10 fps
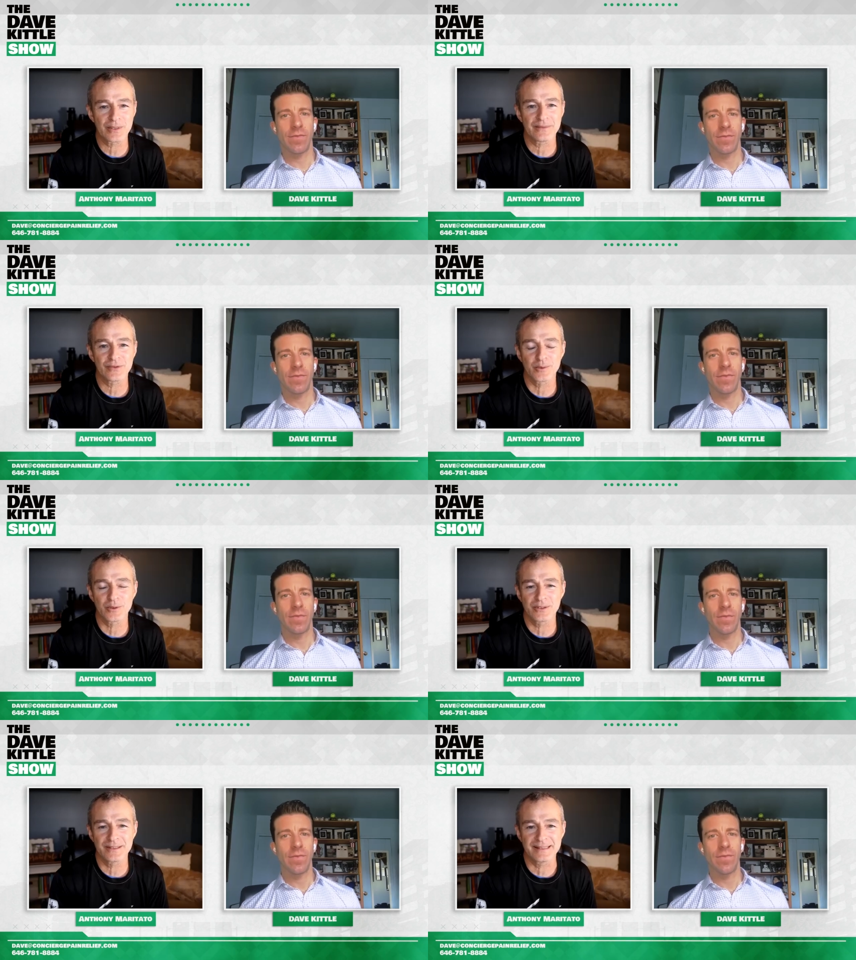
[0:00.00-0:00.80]

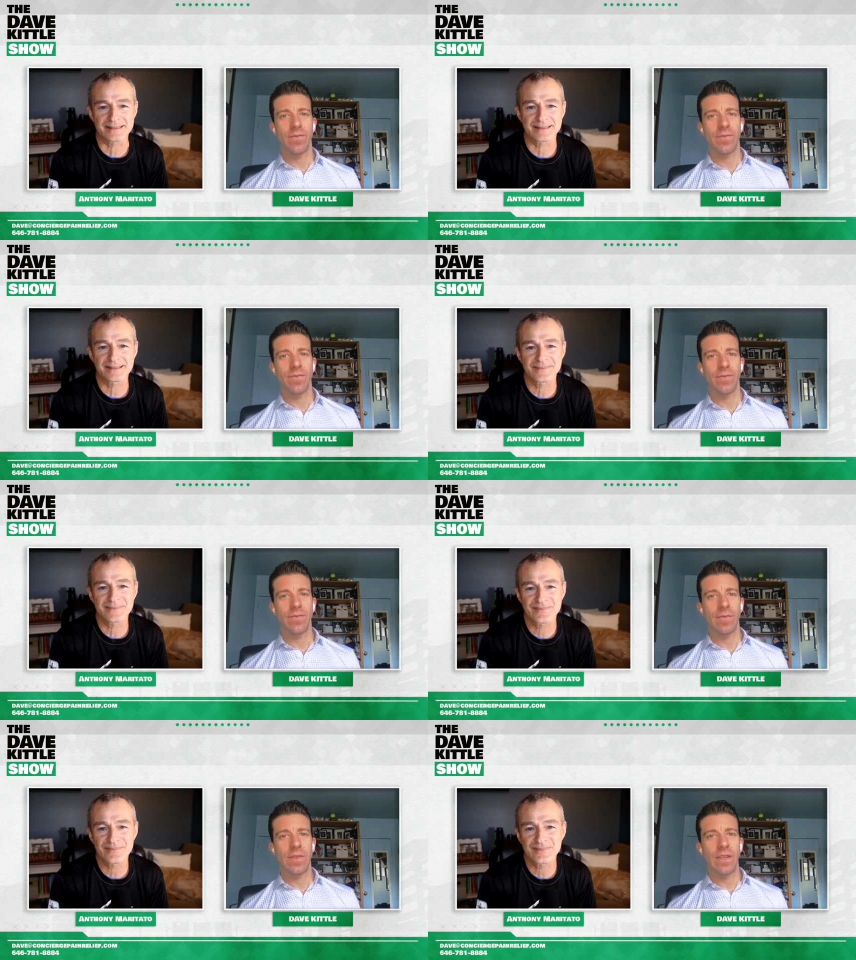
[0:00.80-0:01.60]
Speaker 1: profitable clinics?
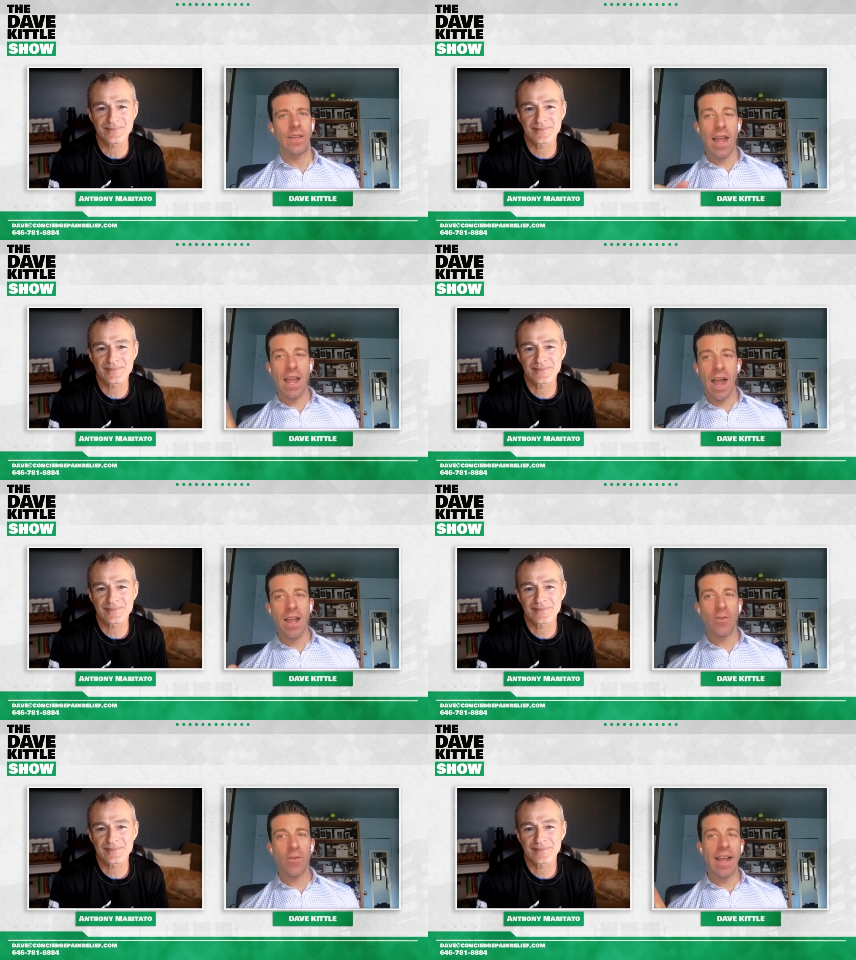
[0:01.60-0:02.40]
Speaker 2: I, I,
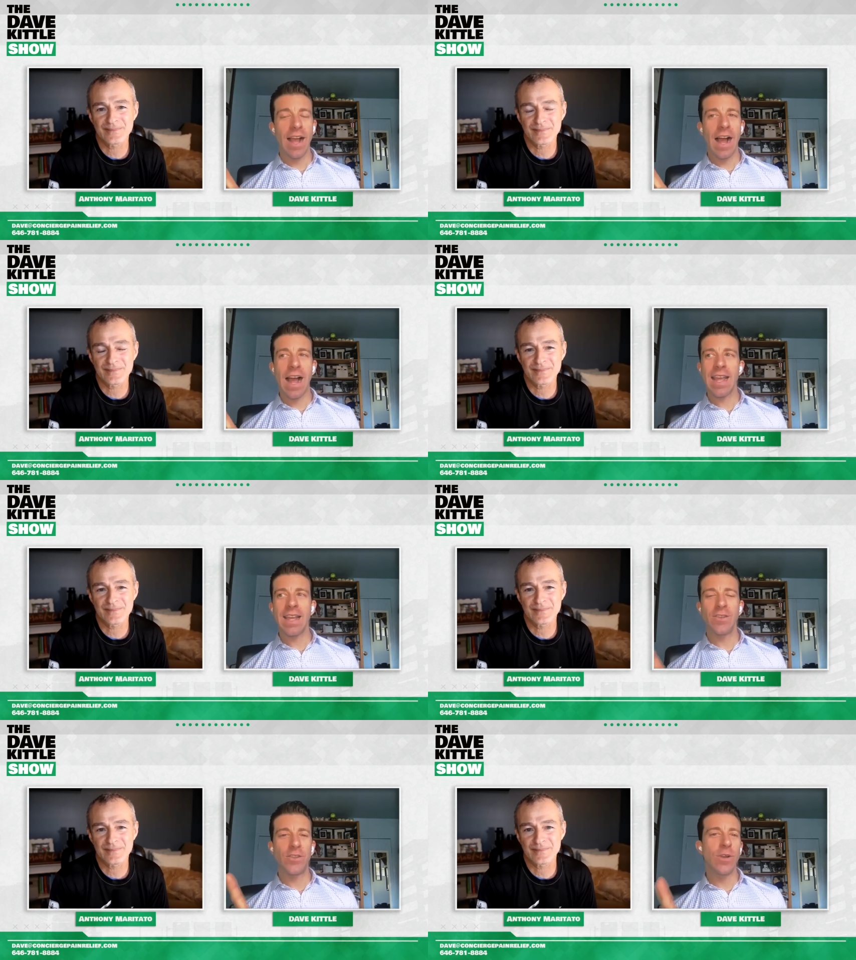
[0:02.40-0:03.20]
agree.
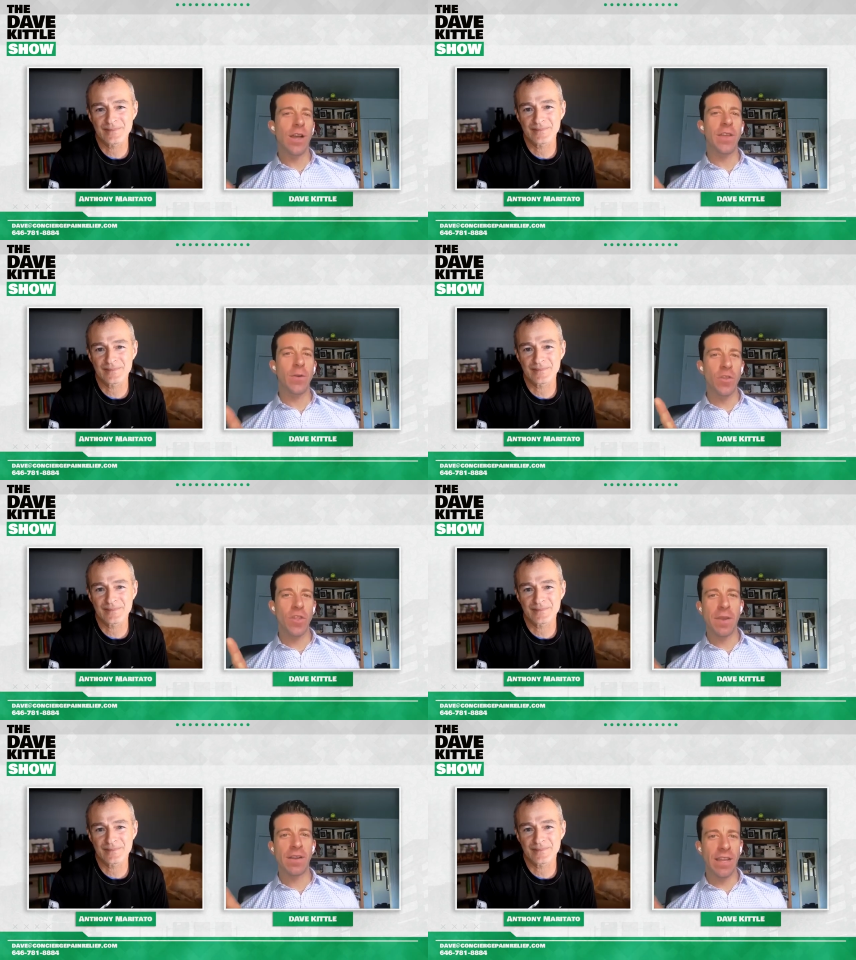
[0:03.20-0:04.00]
I do not think we're in
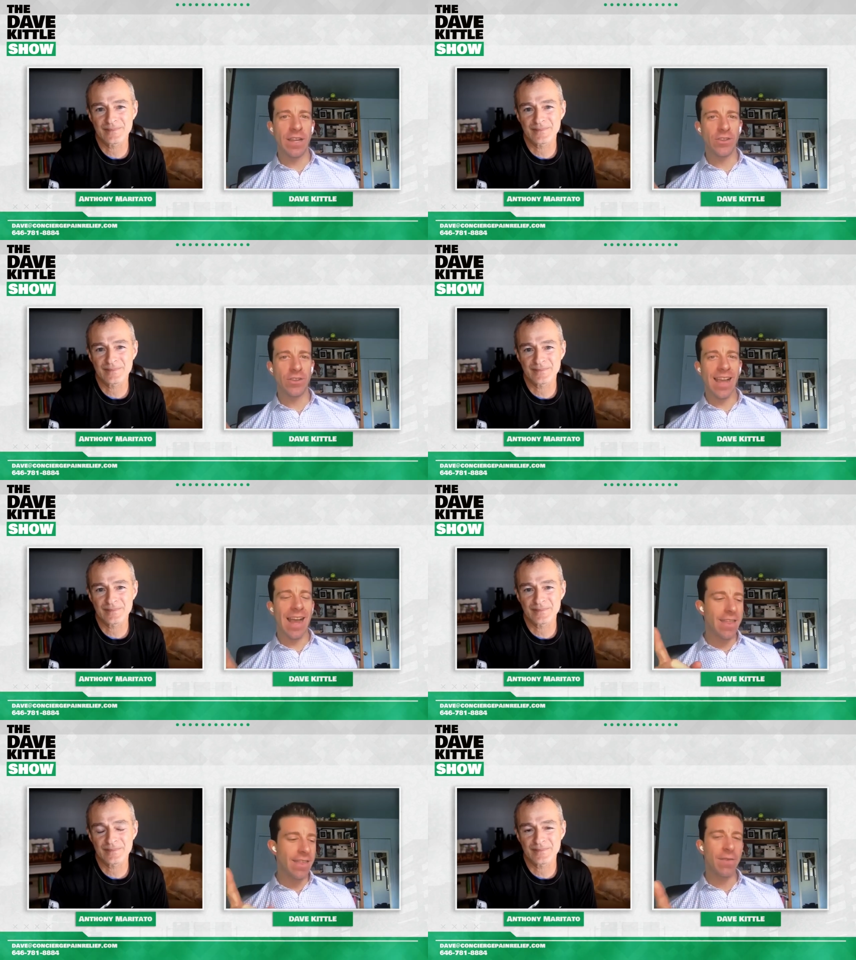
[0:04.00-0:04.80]
the Middle Ages.
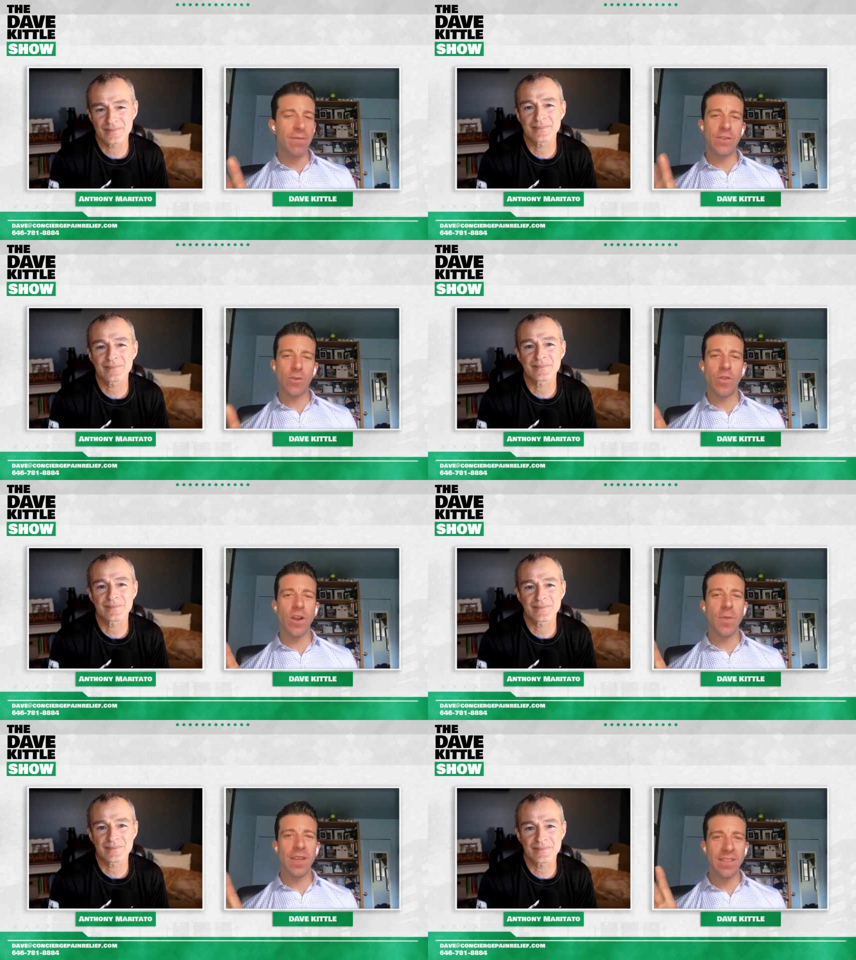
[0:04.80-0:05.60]
I think physical
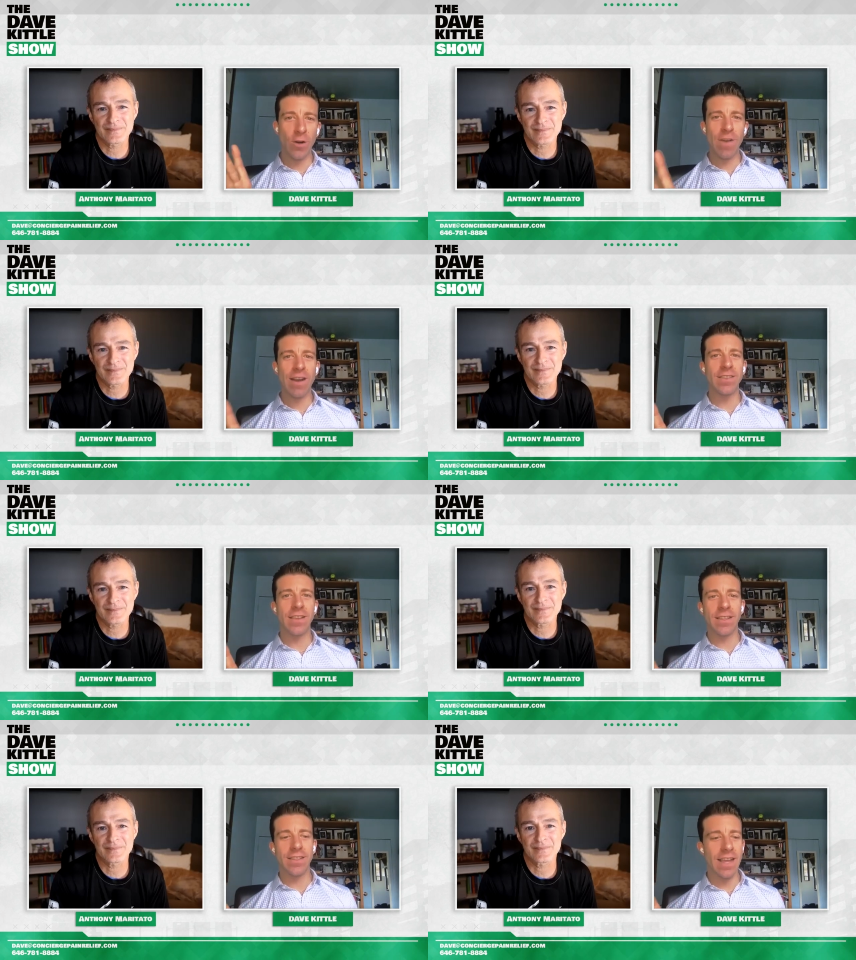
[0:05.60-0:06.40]
therapy is in a
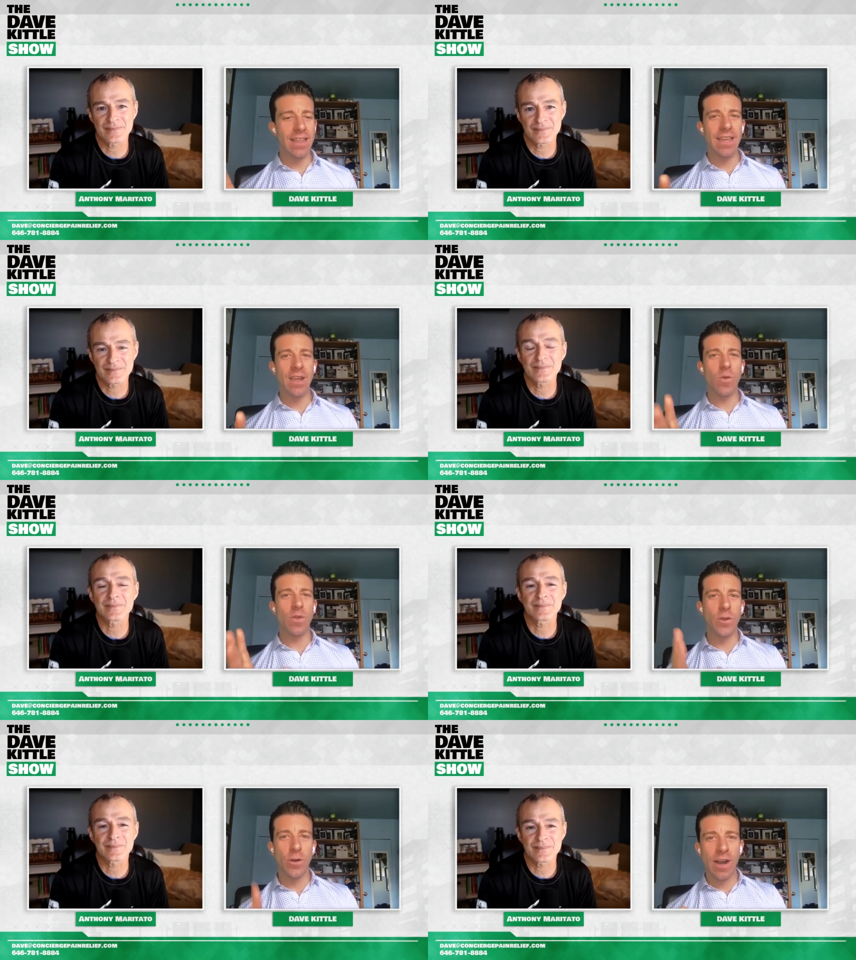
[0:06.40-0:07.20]
renaissance. I think
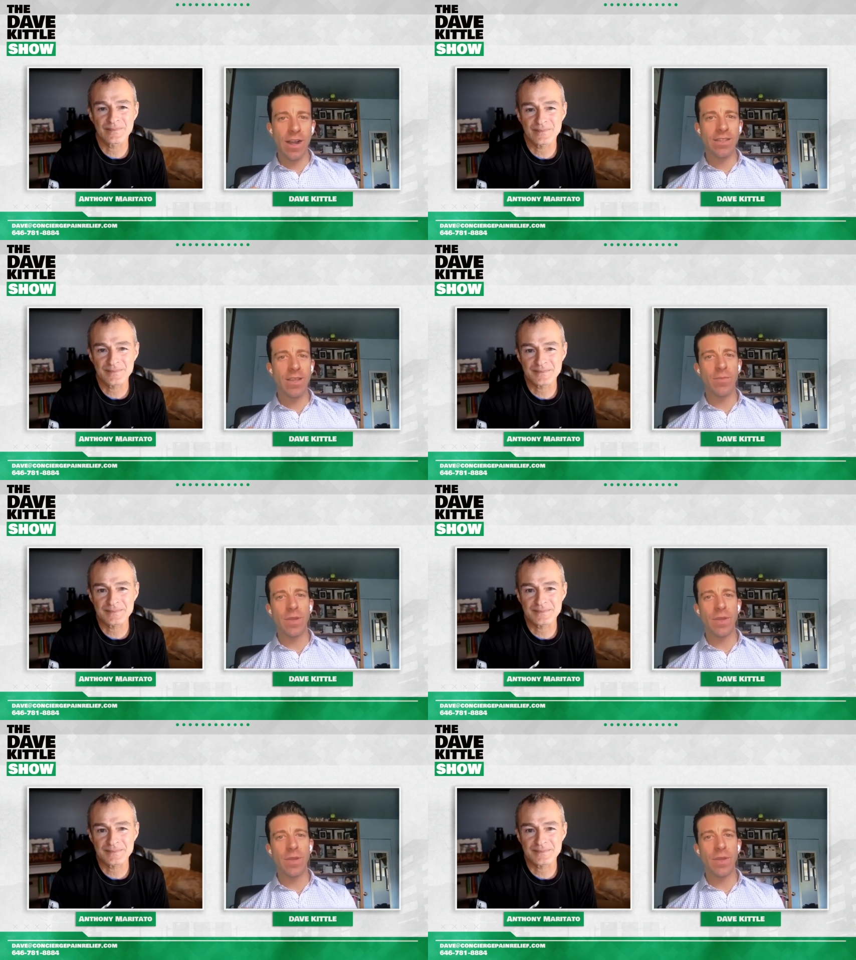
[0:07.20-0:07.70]
with your content